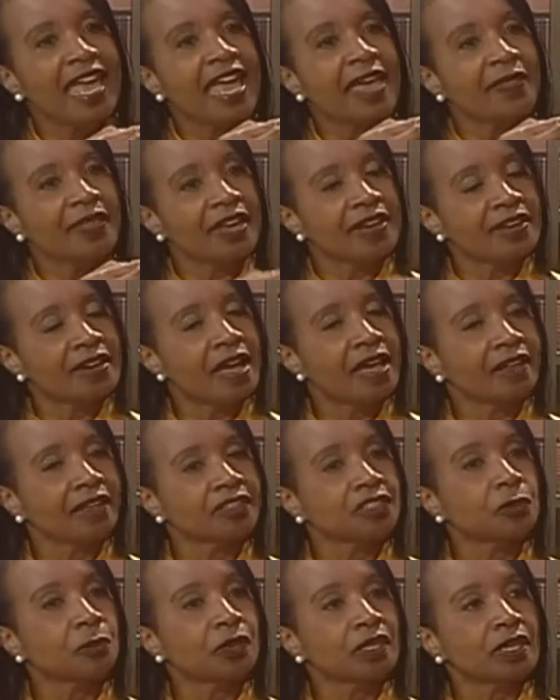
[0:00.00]
and that
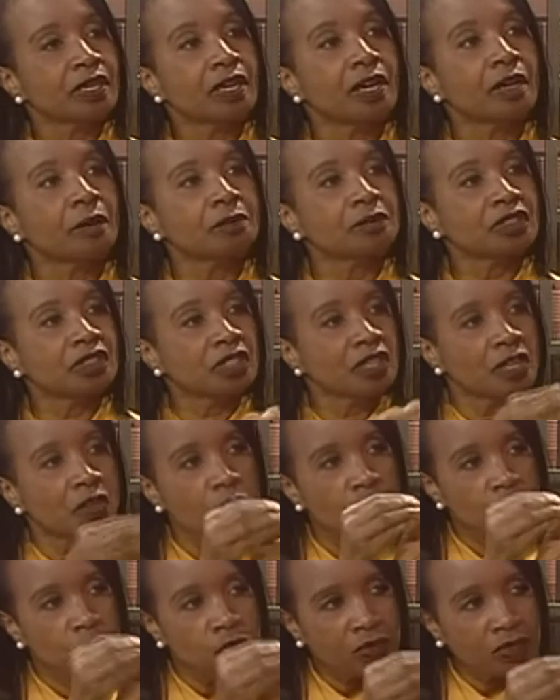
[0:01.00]
knowledge becomes
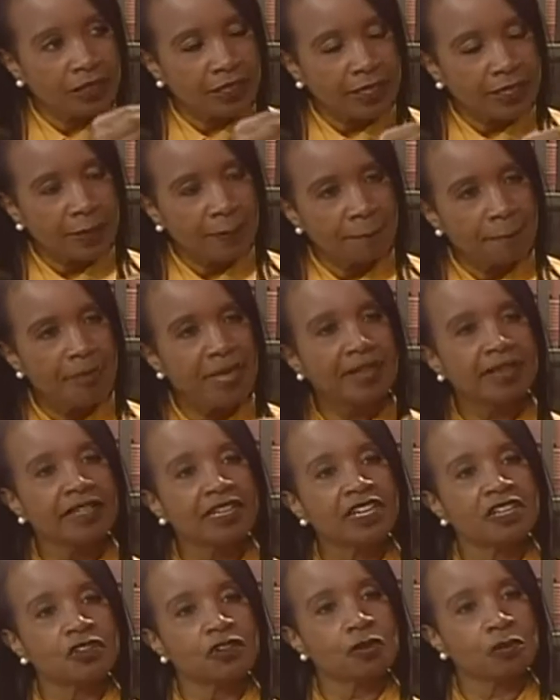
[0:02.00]
really embedded
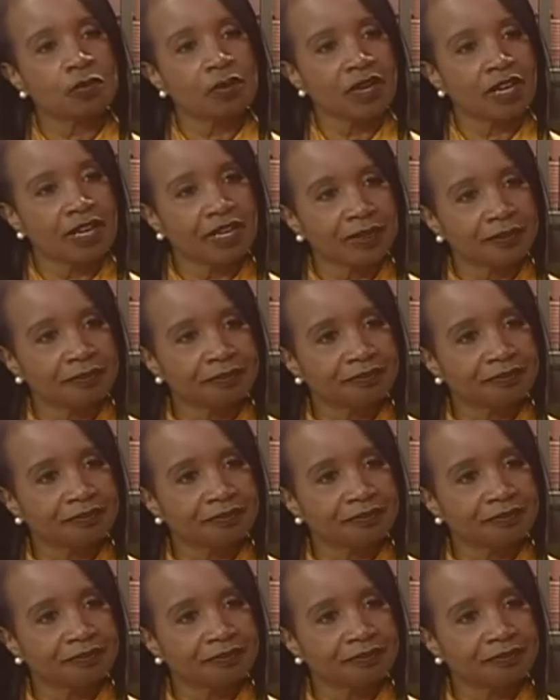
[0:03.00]
in your brain.